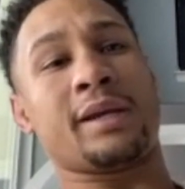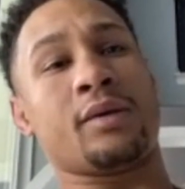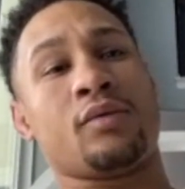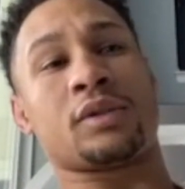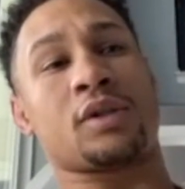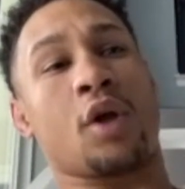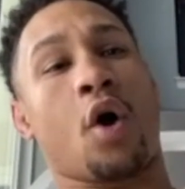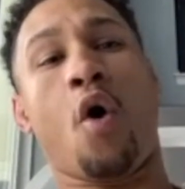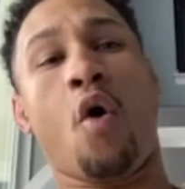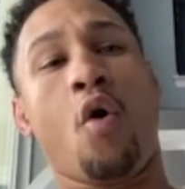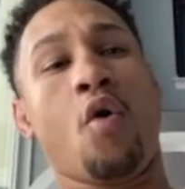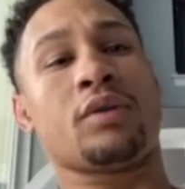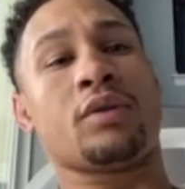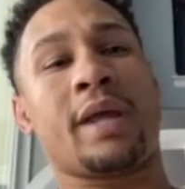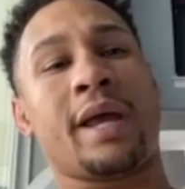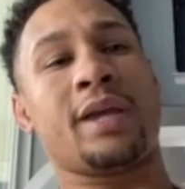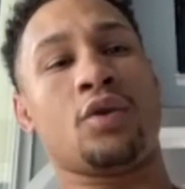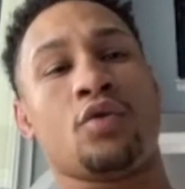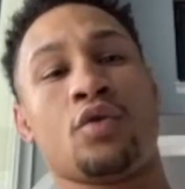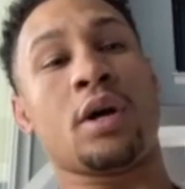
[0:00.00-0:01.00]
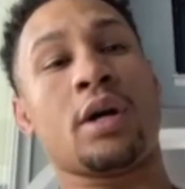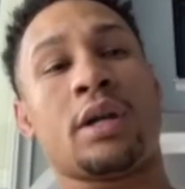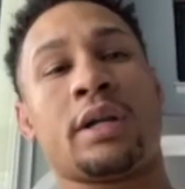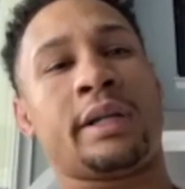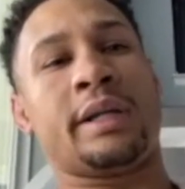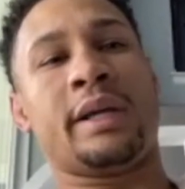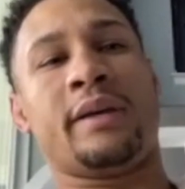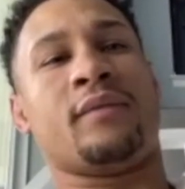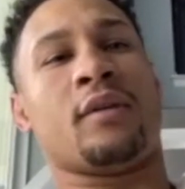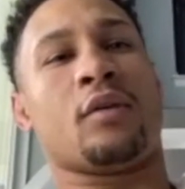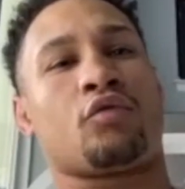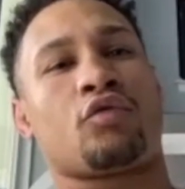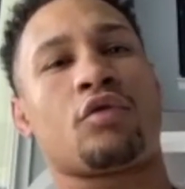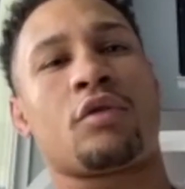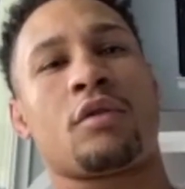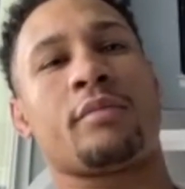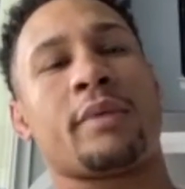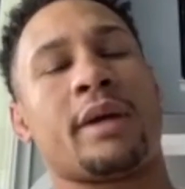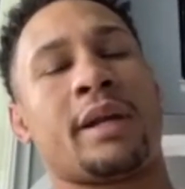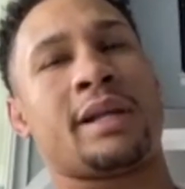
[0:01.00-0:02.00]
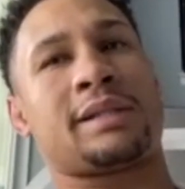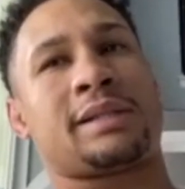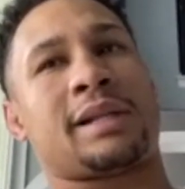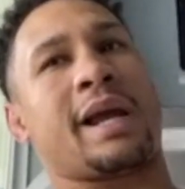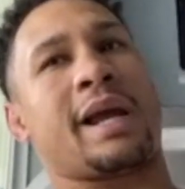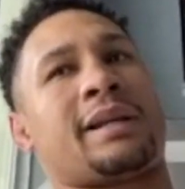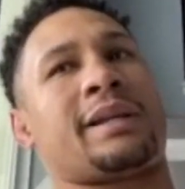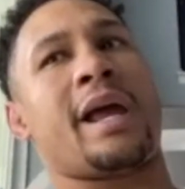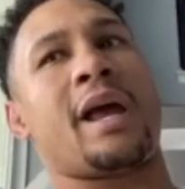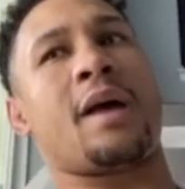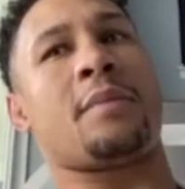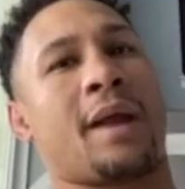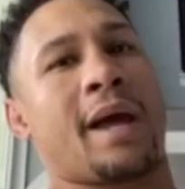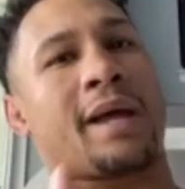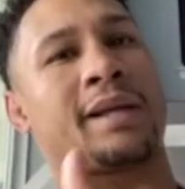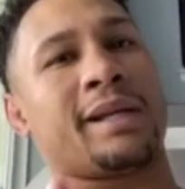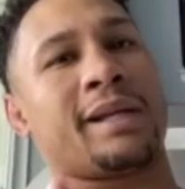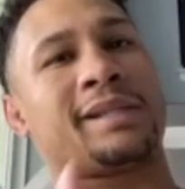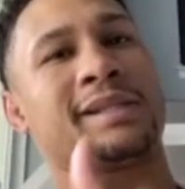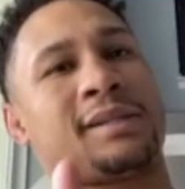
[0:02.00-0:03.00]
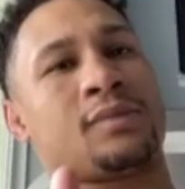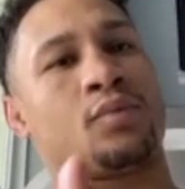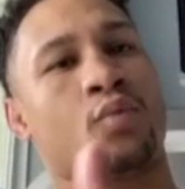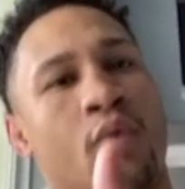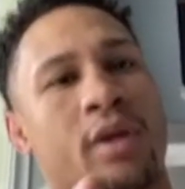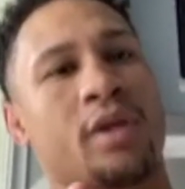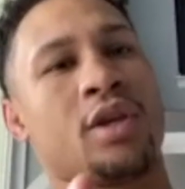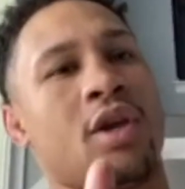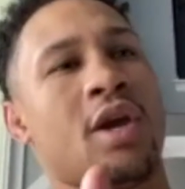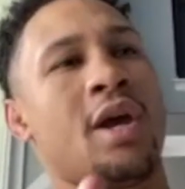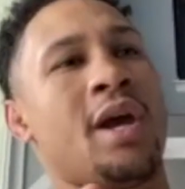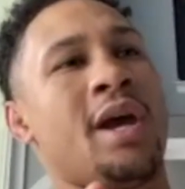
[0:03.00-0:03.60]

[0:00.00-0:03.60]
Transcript: It was the whole day. You couldn't leave the room. And it's like, damn, like this is when,